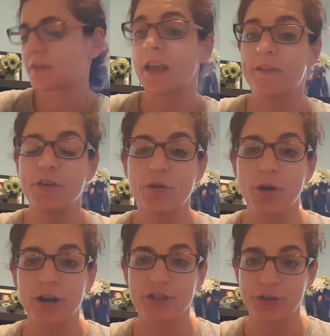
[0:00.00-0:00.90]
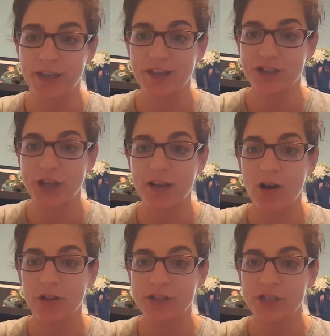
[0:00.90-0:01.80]
If you are drinking
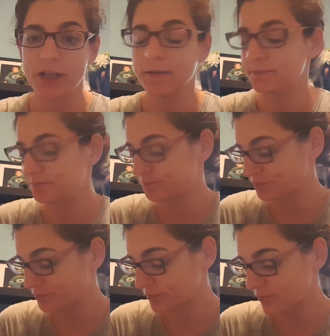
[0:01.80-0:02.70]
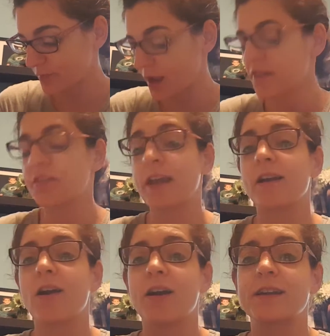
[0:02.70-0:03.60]
Shakeology,
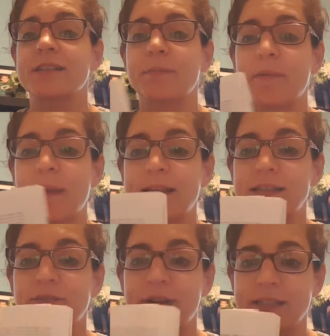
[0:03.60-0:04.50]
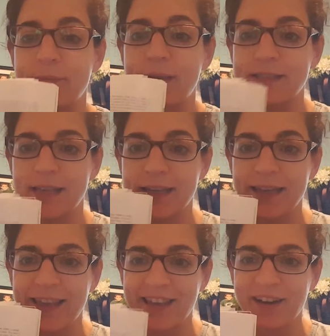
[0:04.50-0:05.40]
there are some amazing recipes in
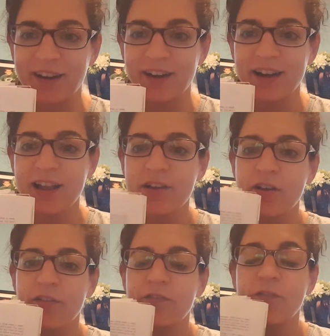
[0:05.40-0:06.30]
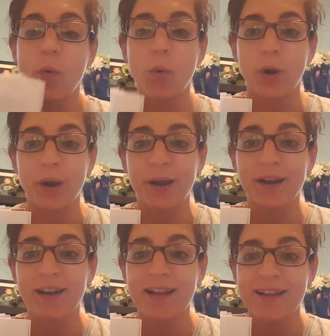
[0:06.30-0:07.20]
here
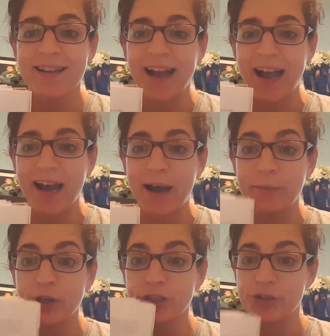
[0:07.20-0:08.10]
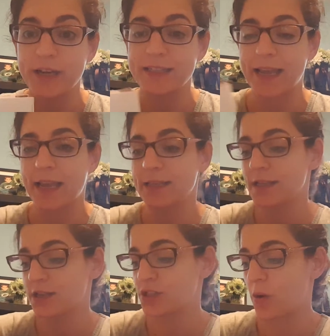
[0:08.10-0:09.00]
for your treat
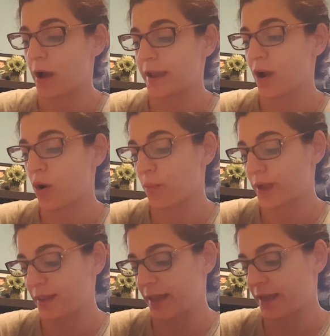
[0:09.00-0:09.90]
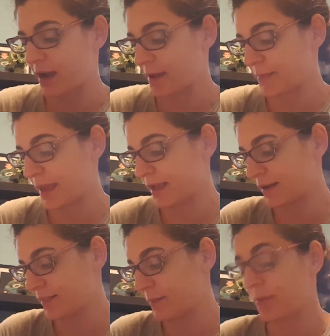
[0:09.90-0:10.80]
days. So I
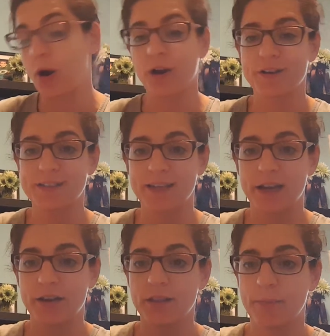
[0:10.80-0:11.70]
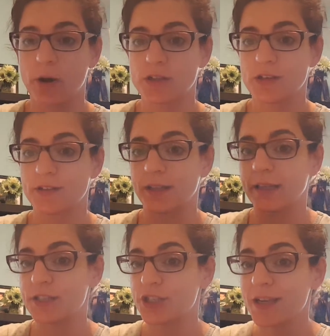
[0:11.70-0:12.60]
make the bars in here. The bars are
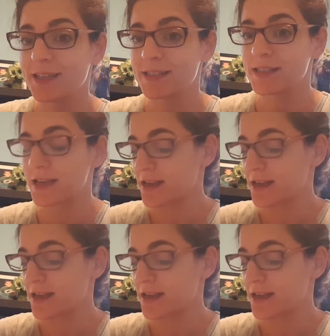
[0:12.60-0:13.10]
delicious